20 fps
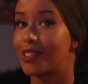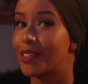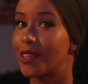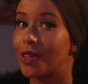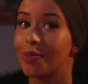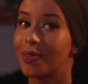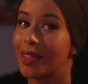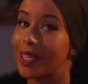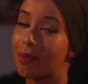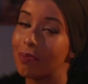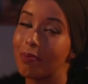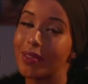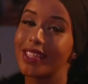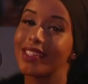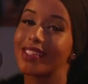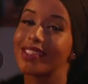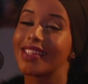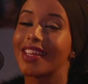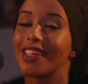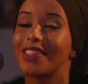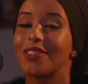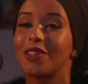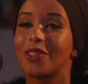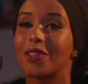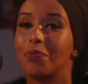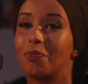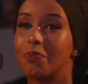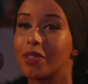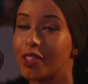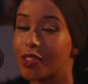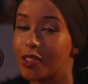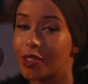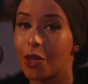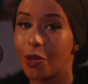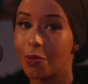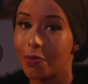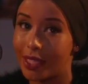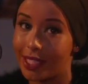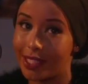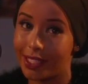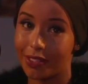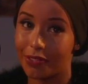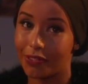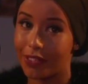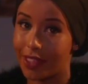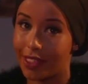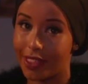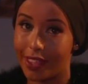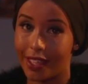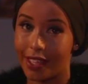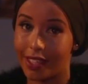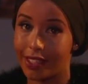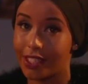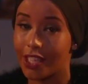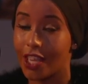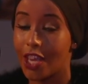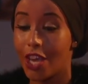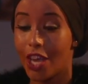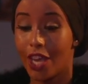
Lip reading: No, it means that you can be so many different things.